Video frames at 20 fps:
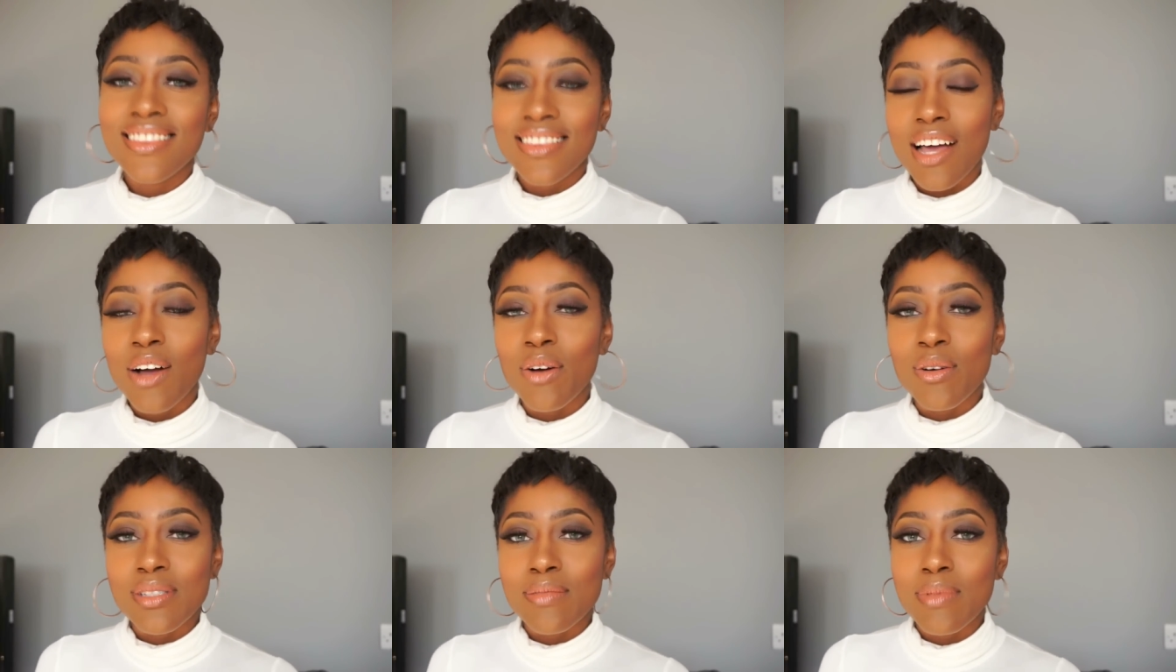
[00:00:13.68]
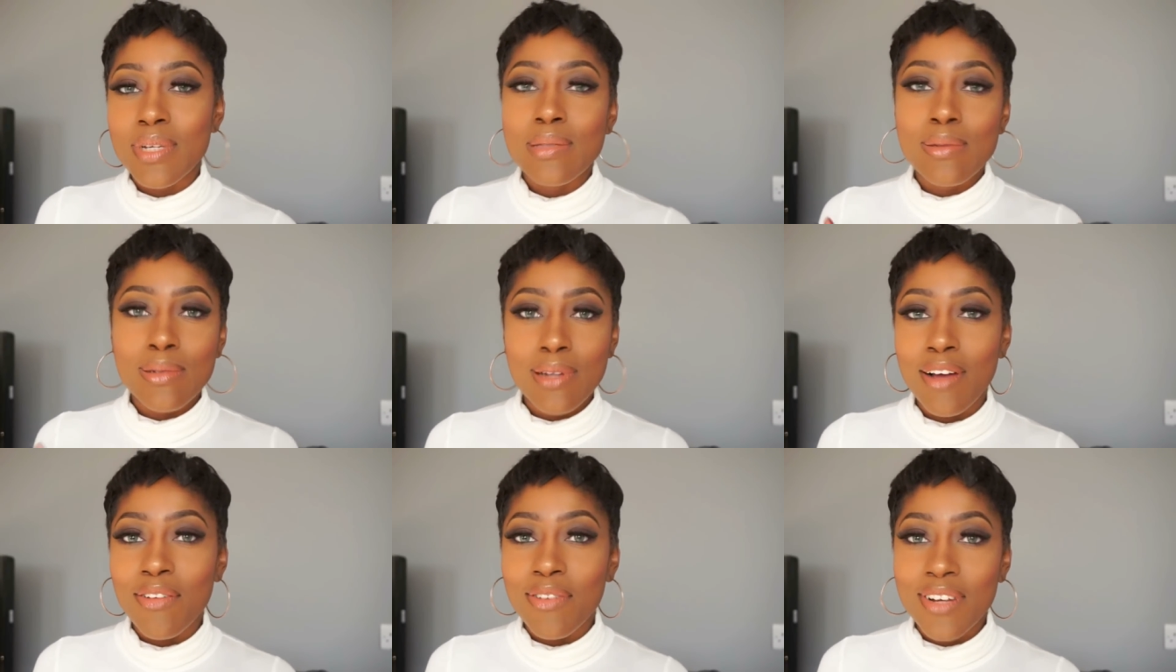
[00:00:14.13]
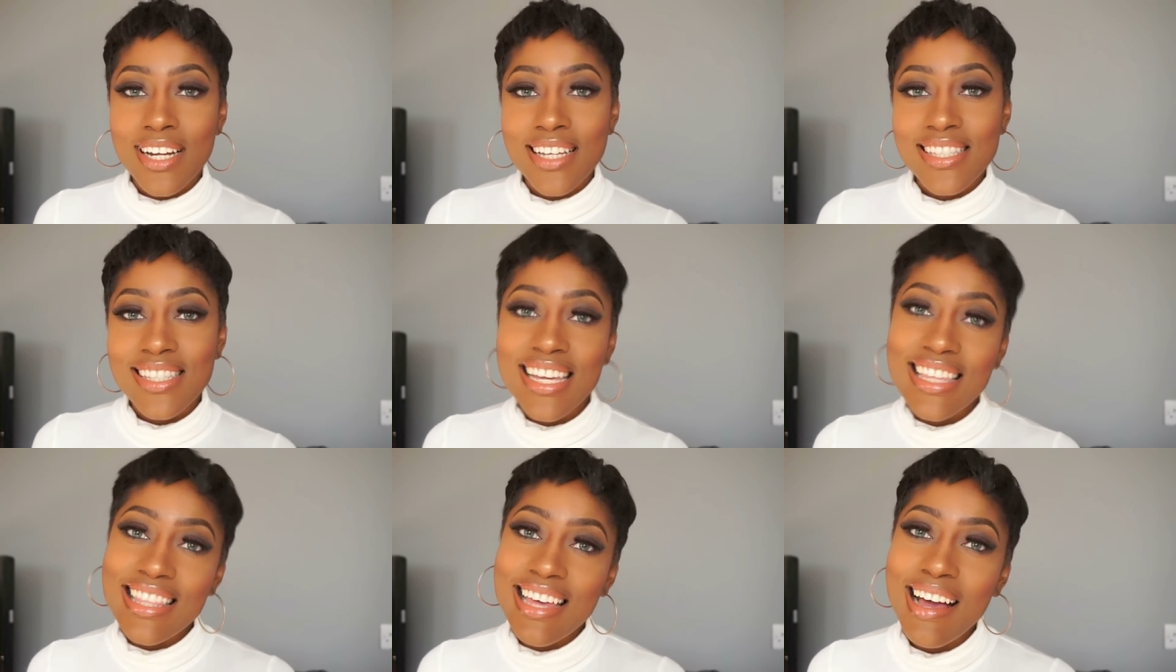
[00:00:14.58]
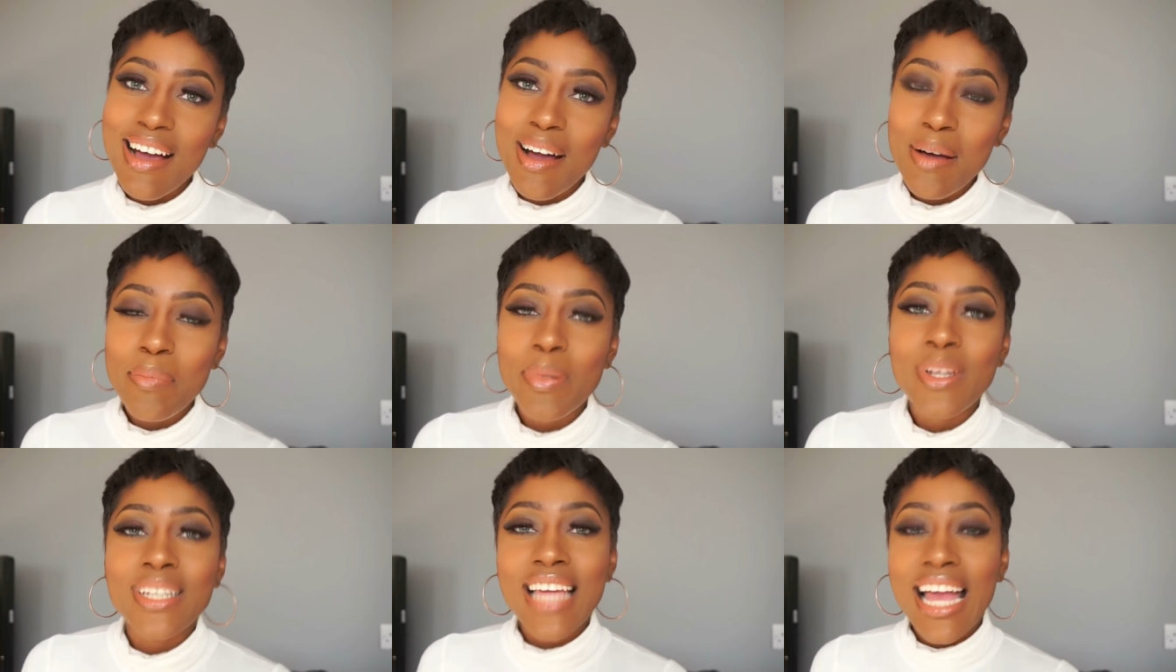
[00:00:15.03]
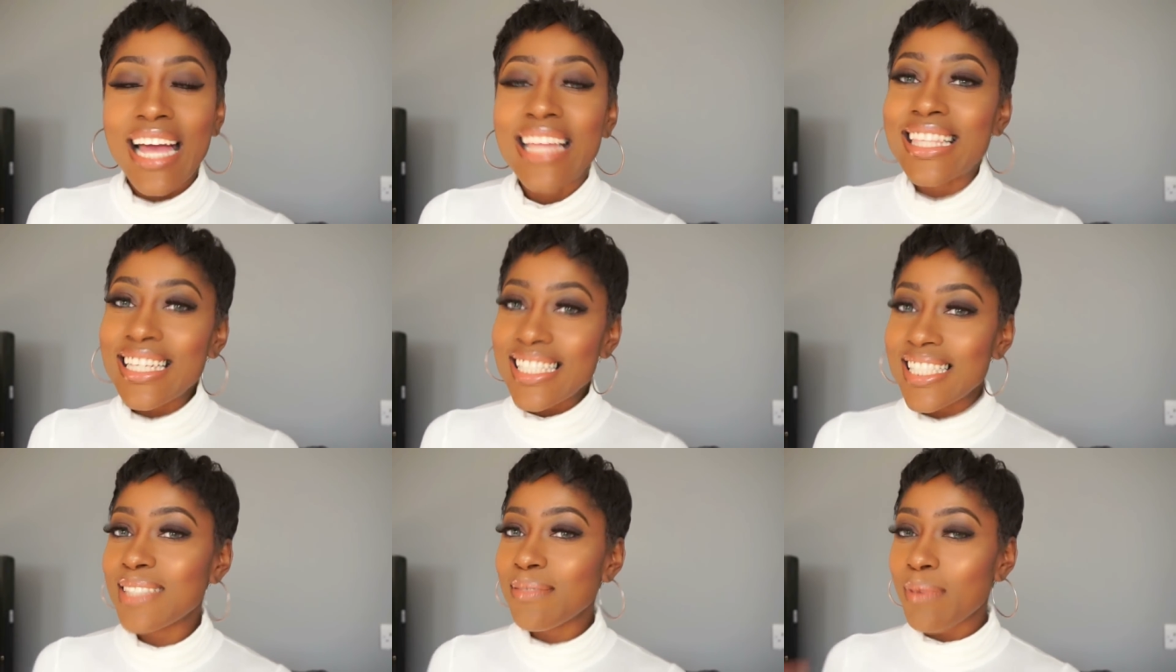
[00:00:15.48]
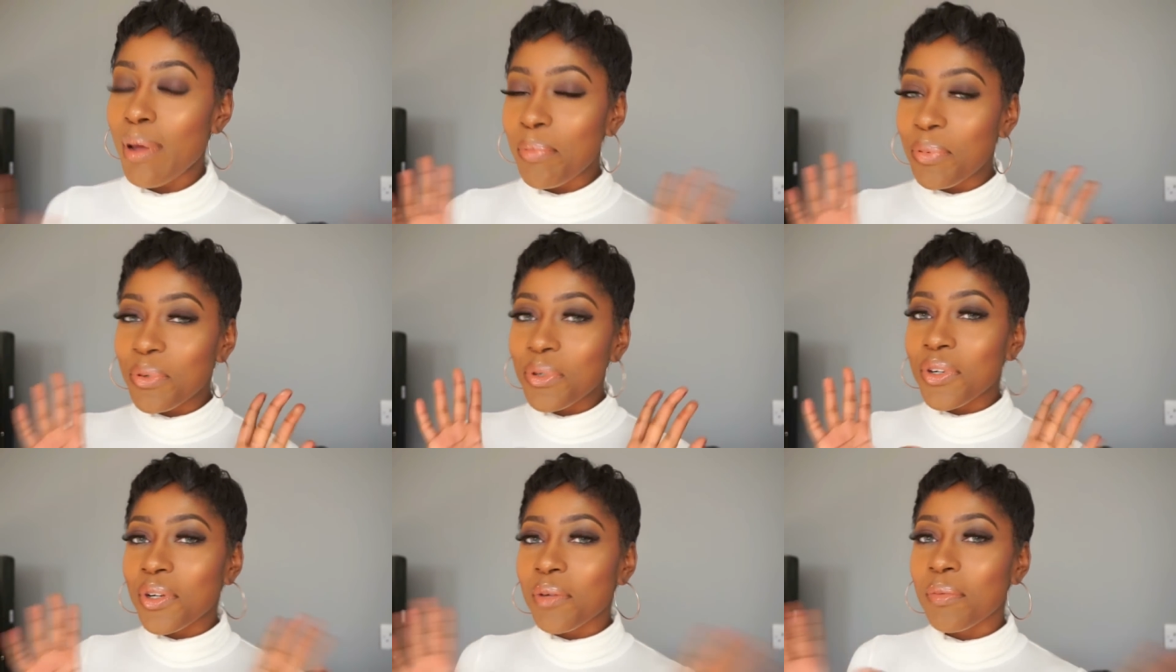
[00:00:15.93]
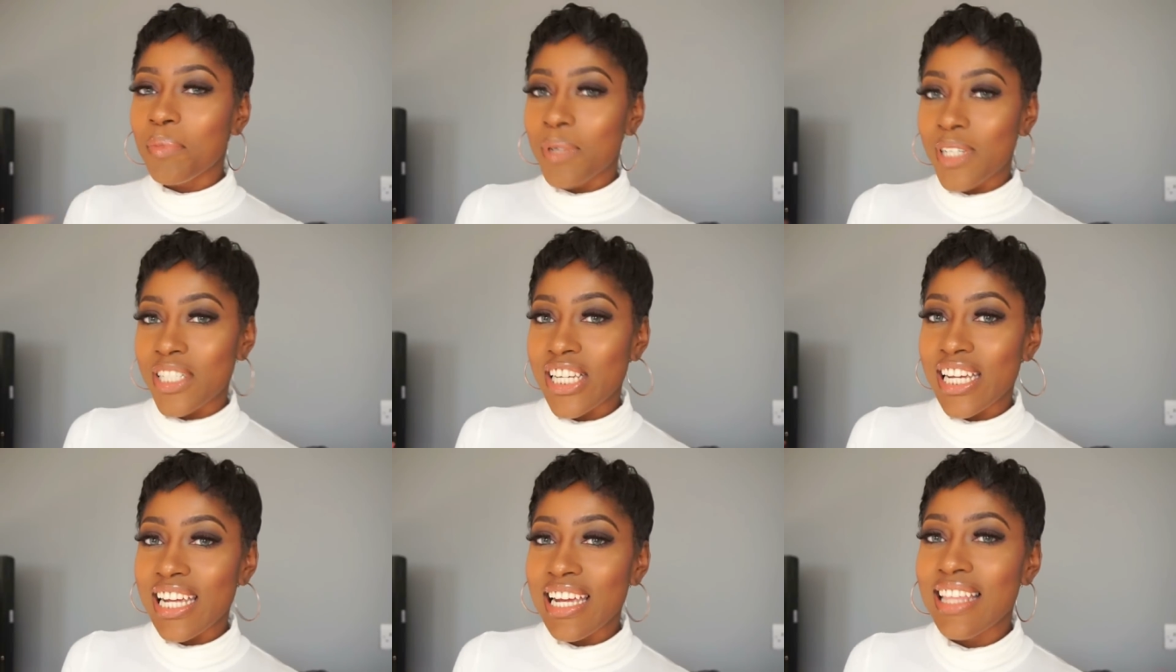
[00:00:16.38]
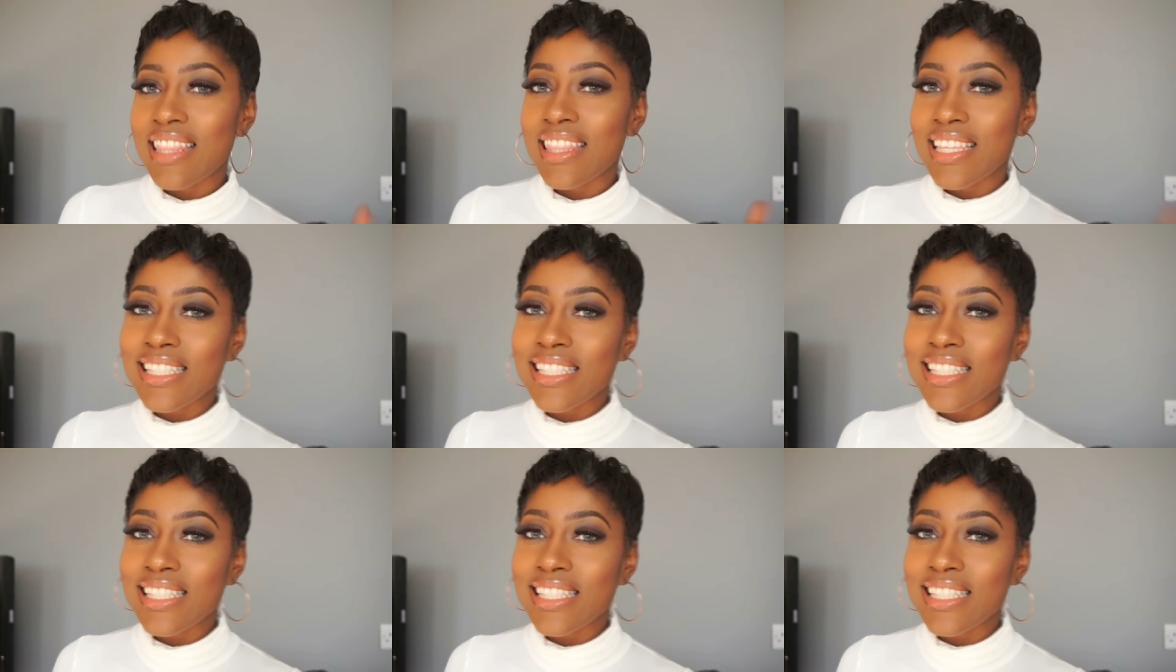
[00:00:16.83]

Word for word: that always makes me laugh when I say that. But yeah, this is my balling on a budget.